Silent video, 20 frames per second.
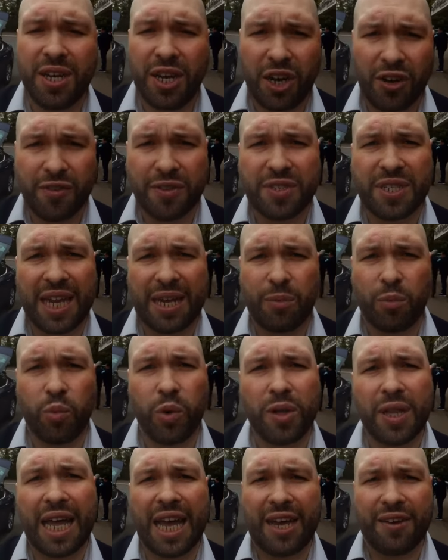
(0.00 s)
of the town
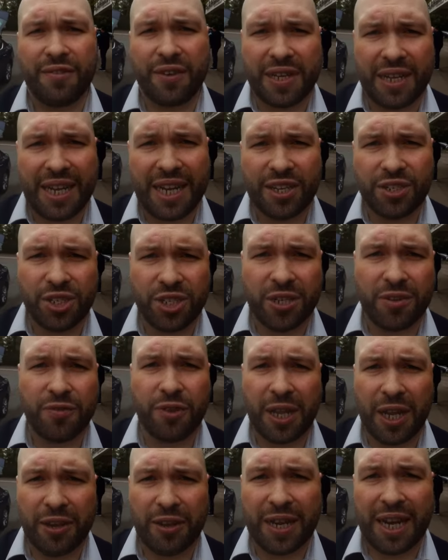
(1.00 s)
will have an election
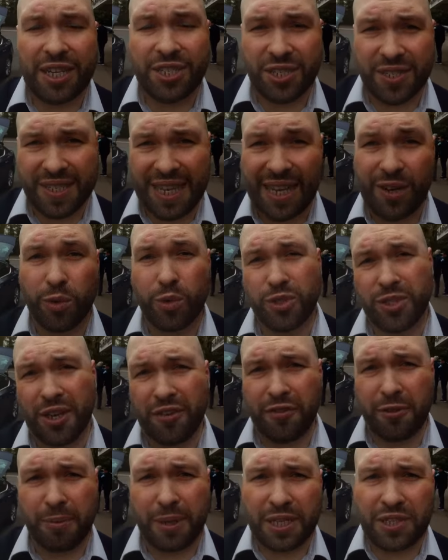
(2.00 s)
for local elections and also
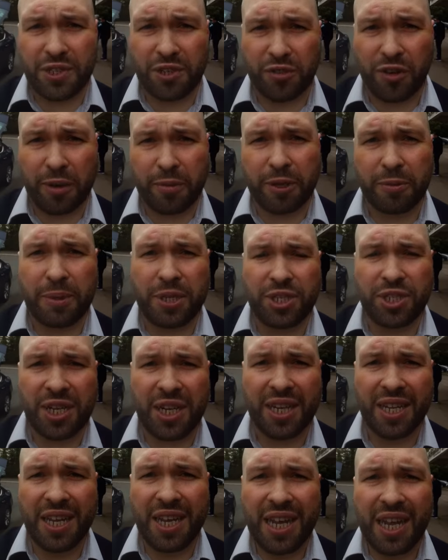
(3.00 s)
for Police and Crime Commissioner.